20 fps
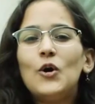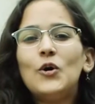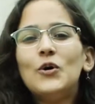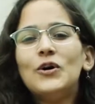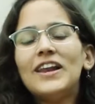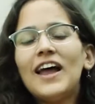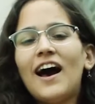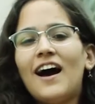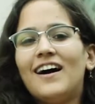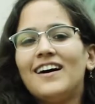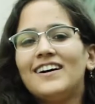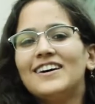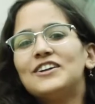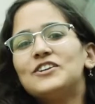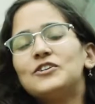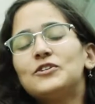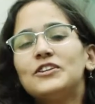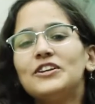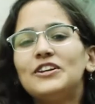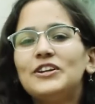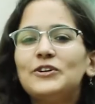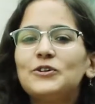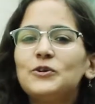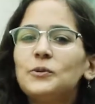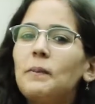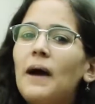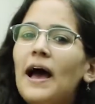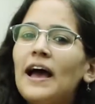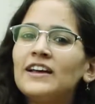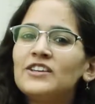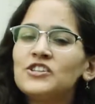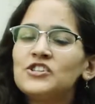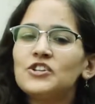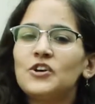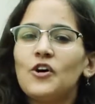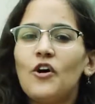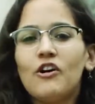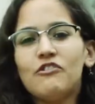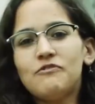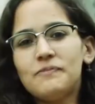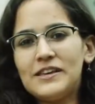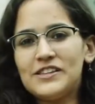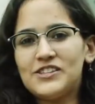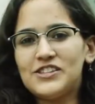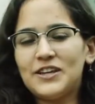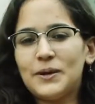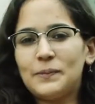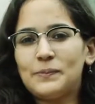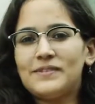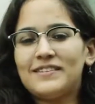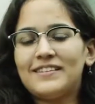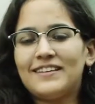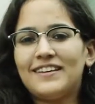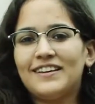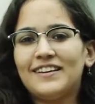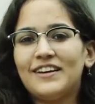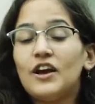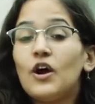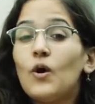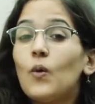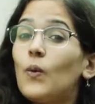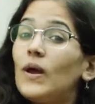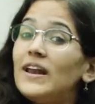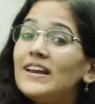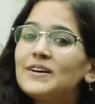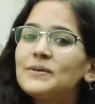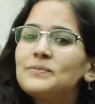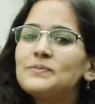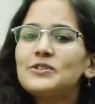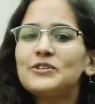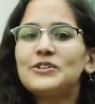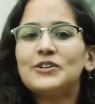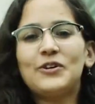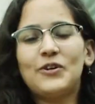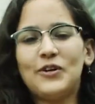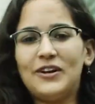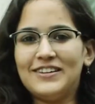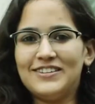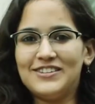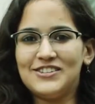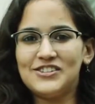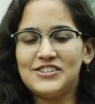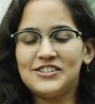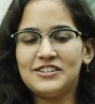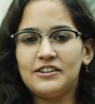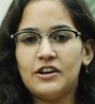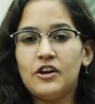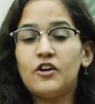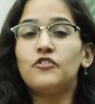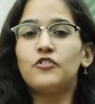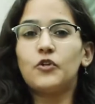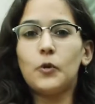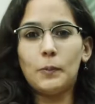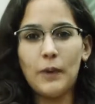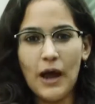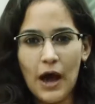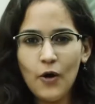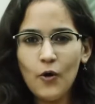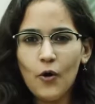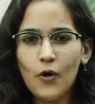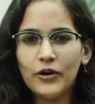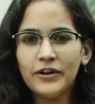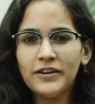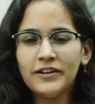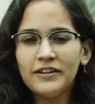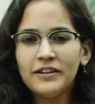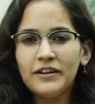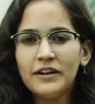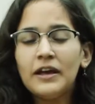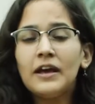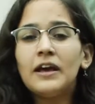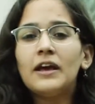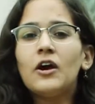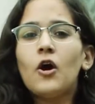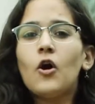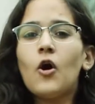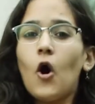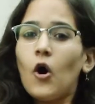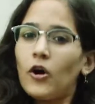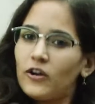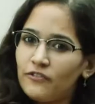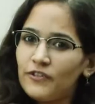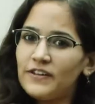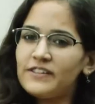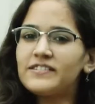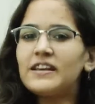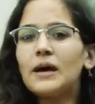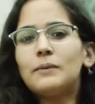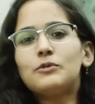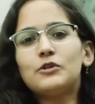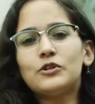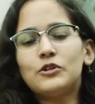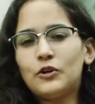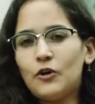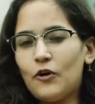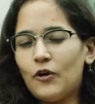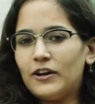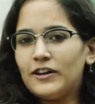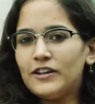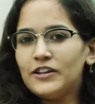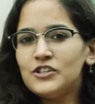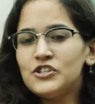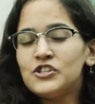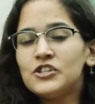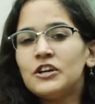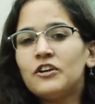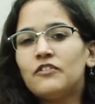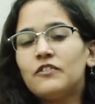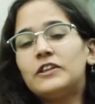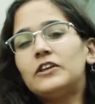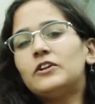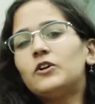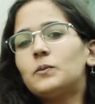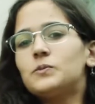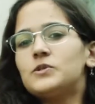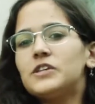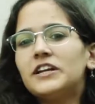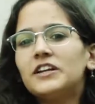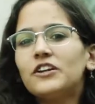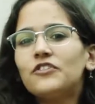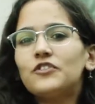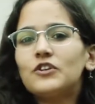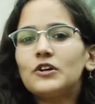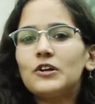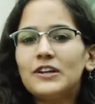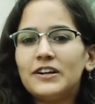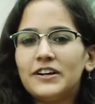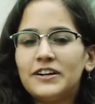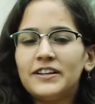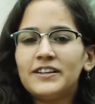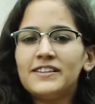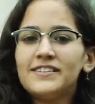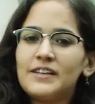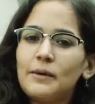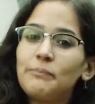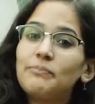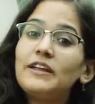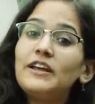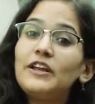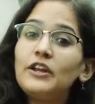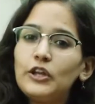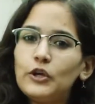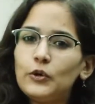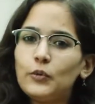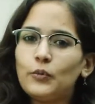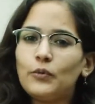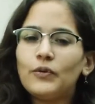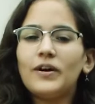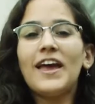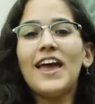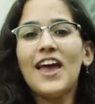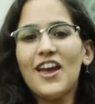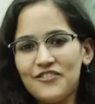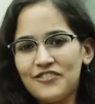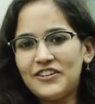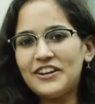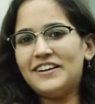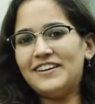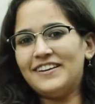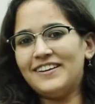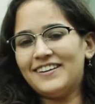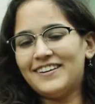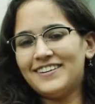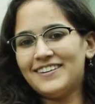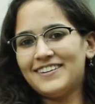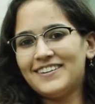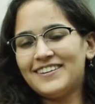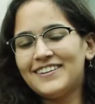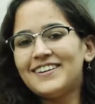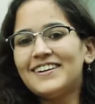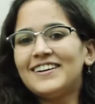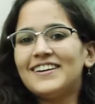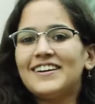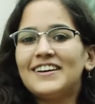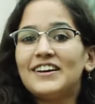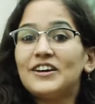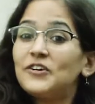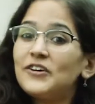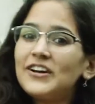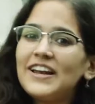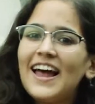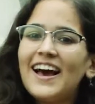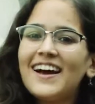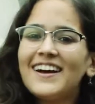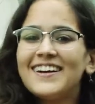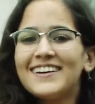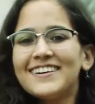Hola to the new batch of BJMC. Welcome to the college. From now on, always come to the college with an objective to learn something new every day. Good luck.